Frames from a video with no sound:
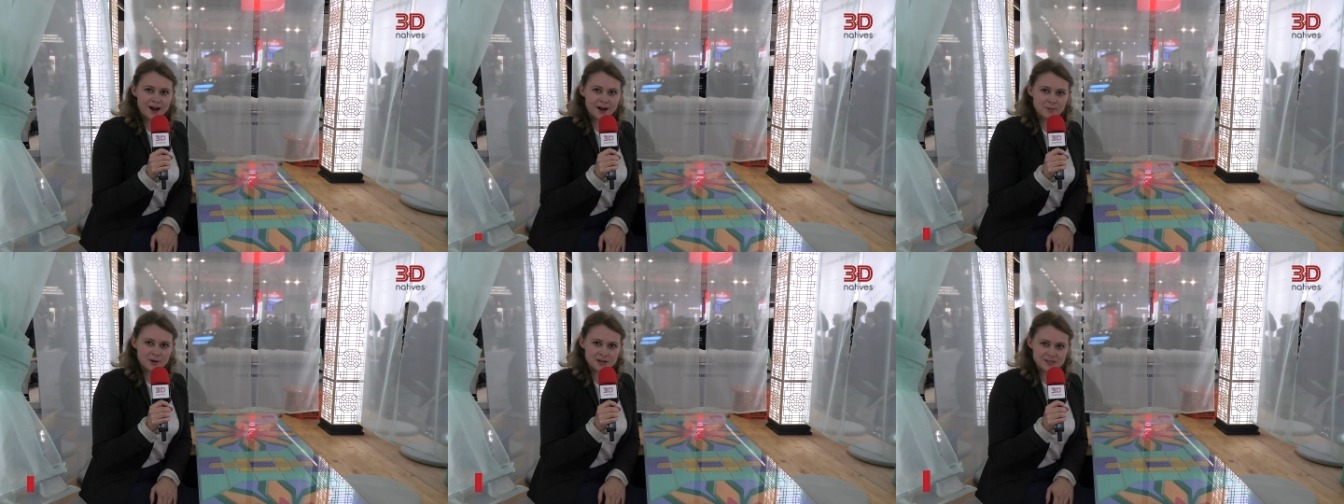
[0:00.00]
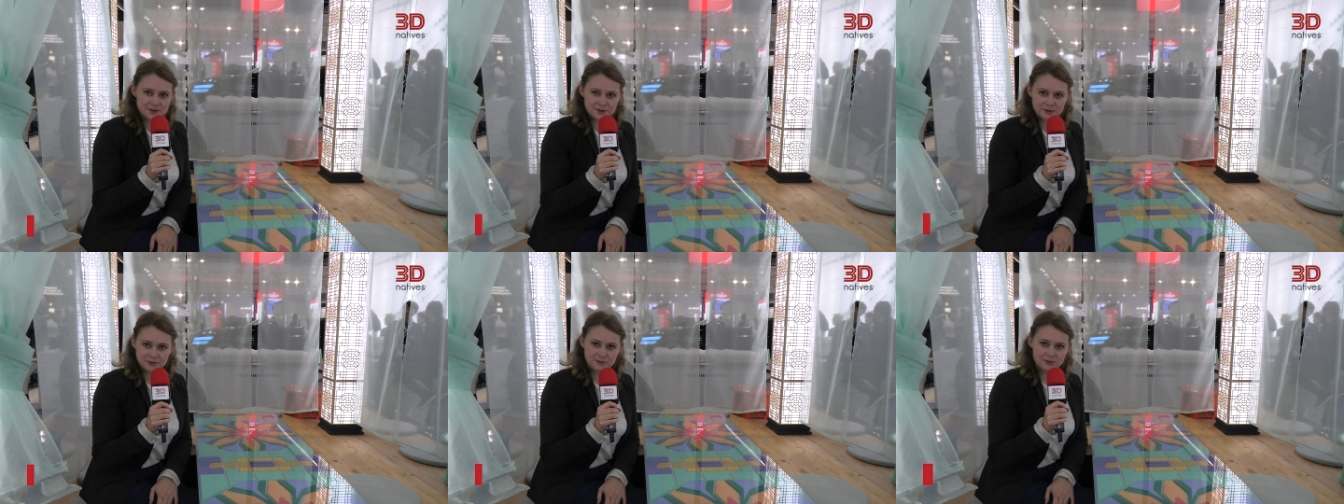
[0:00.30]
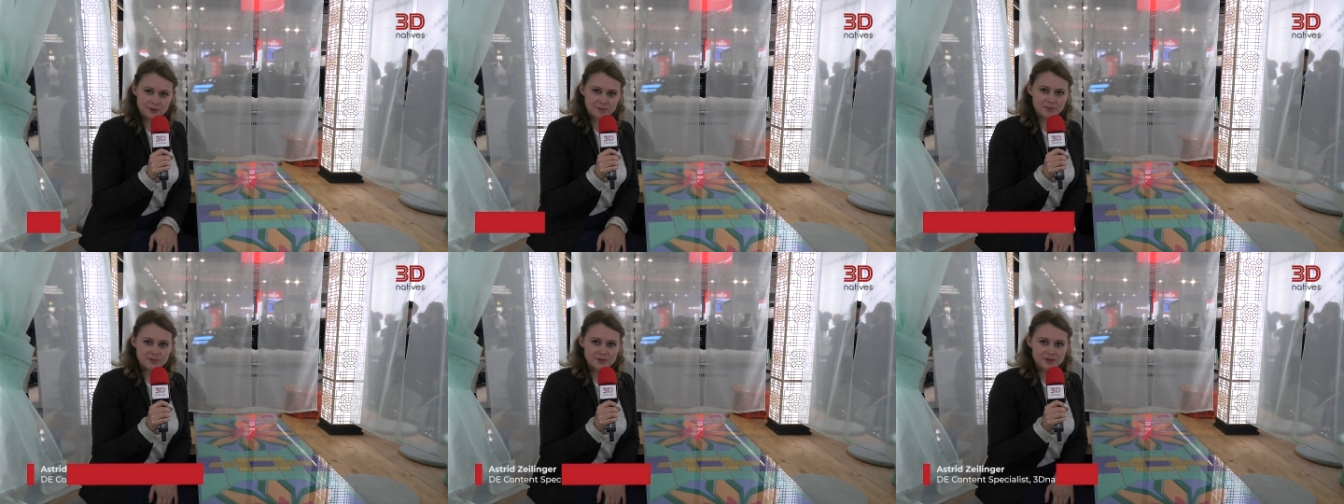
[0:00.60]
I'm Astrid
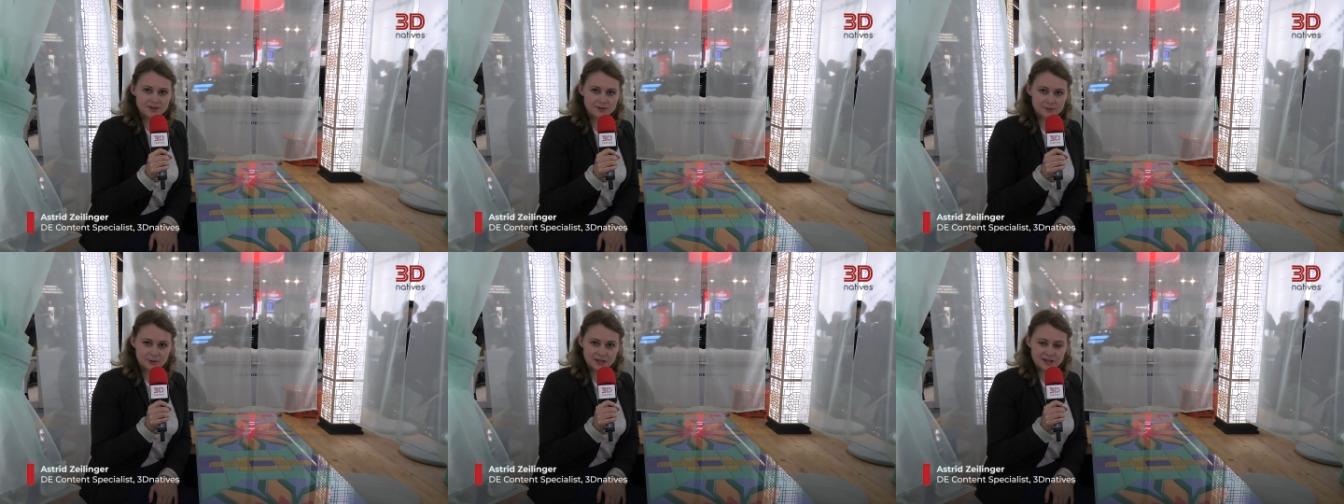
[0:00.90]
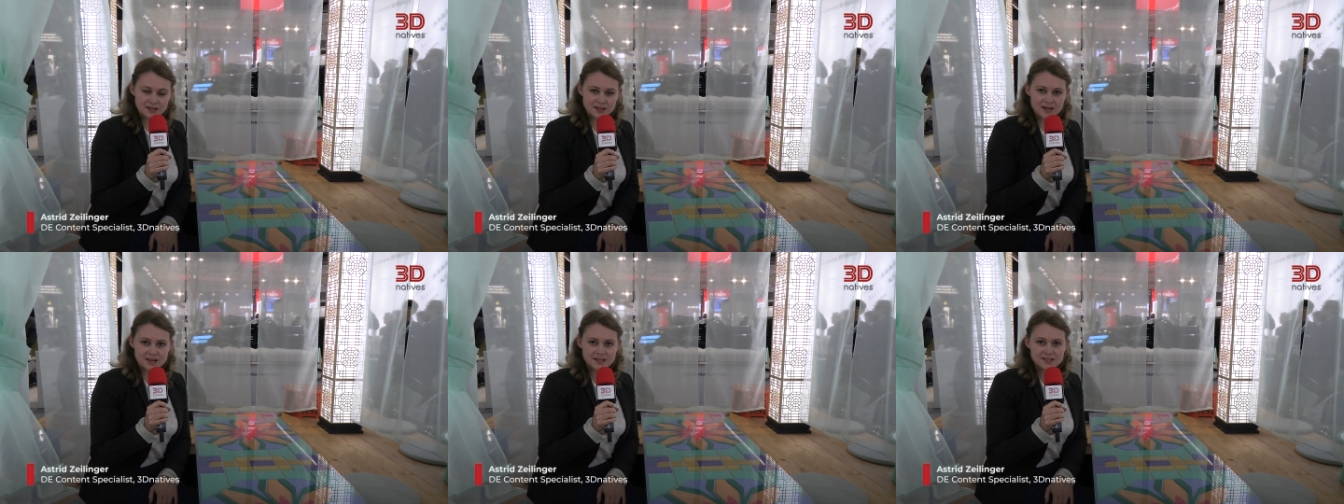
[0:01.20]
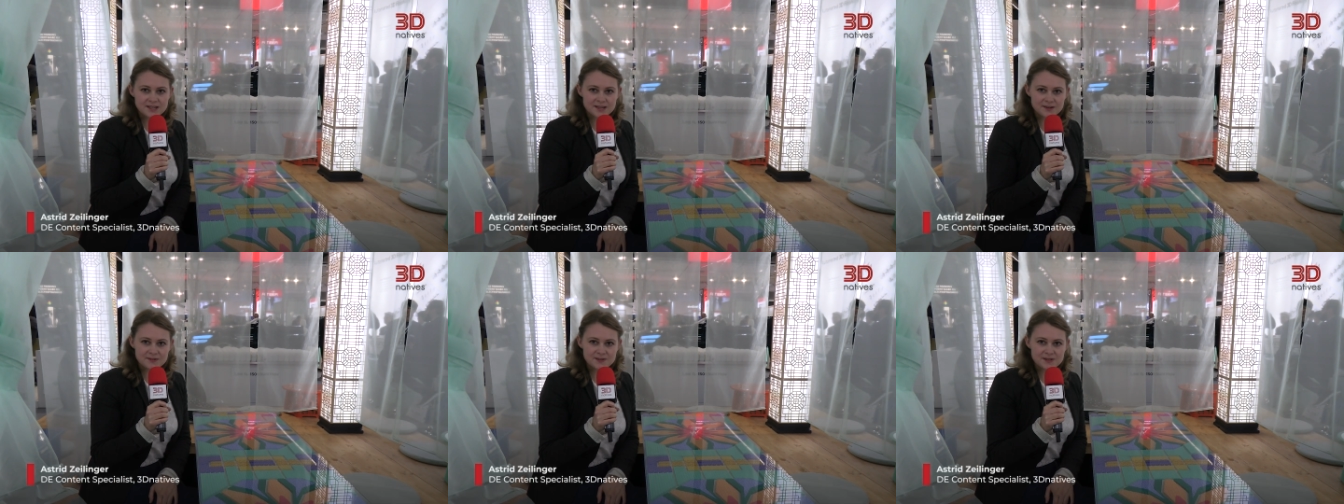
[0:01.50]
from 3D
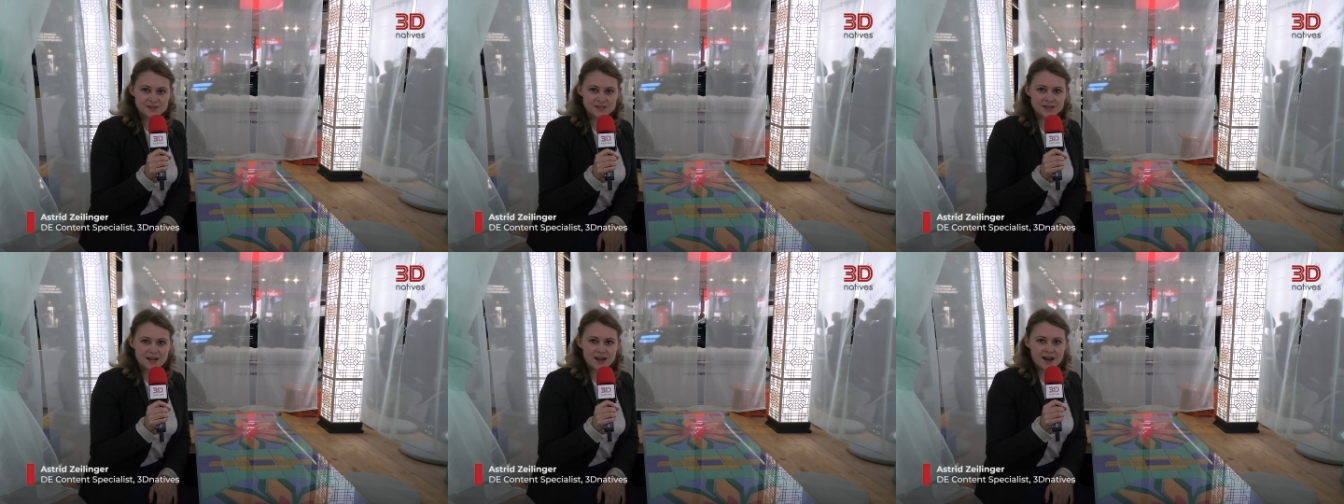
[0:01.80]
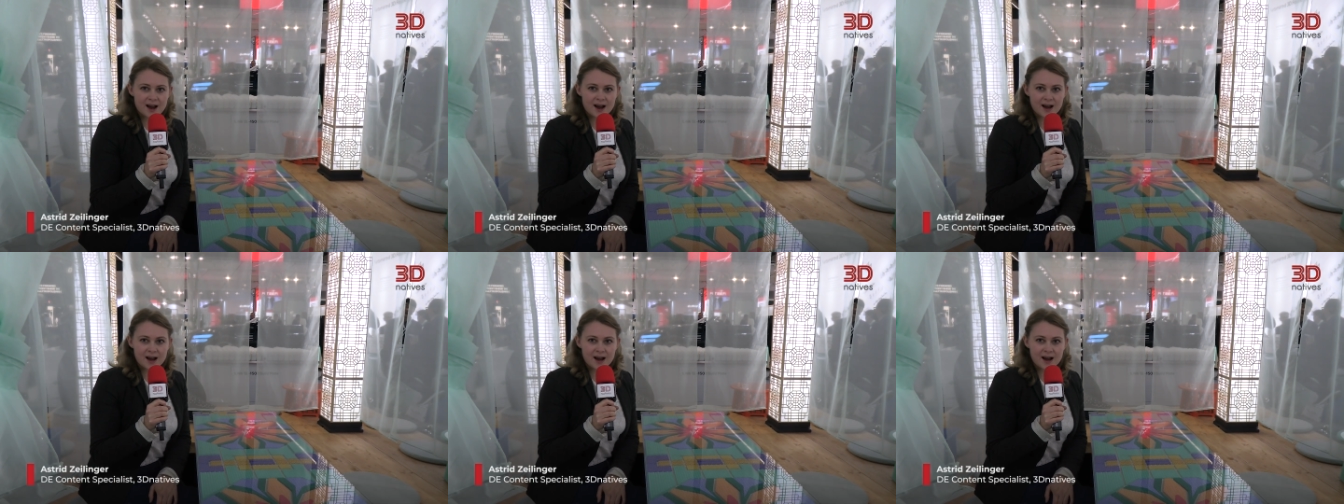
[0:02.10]
Natives.